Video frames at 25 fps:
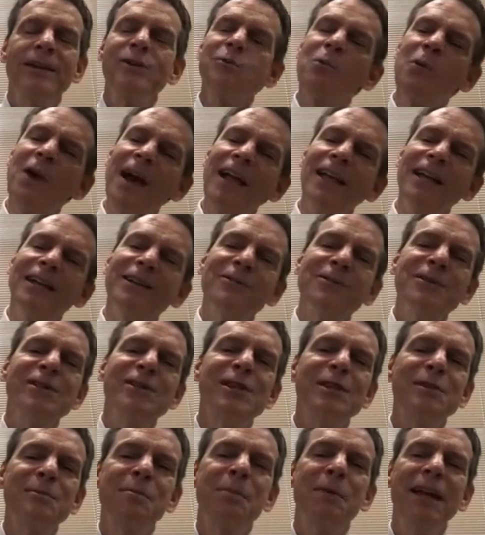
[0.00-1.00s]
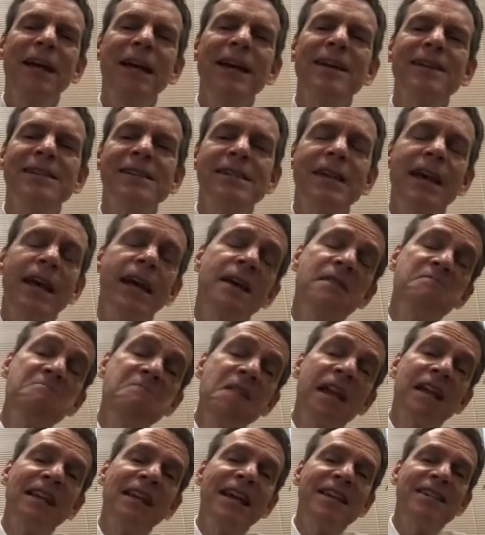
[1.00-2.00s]
Well, ignorance is bliss
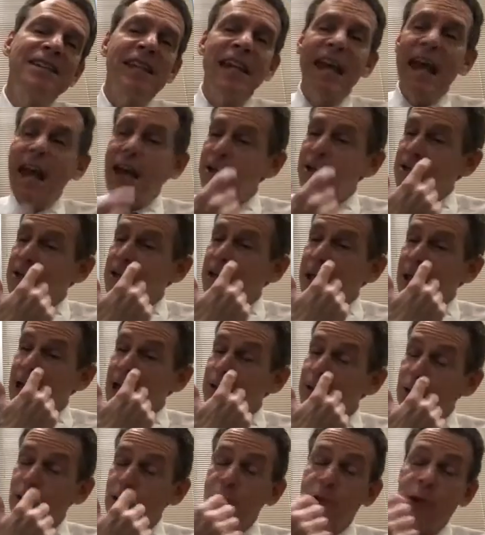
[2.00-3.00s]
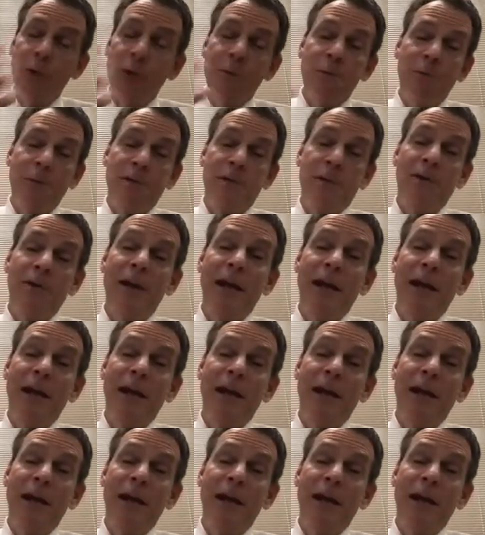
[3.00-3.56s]
unless it actually has to do with your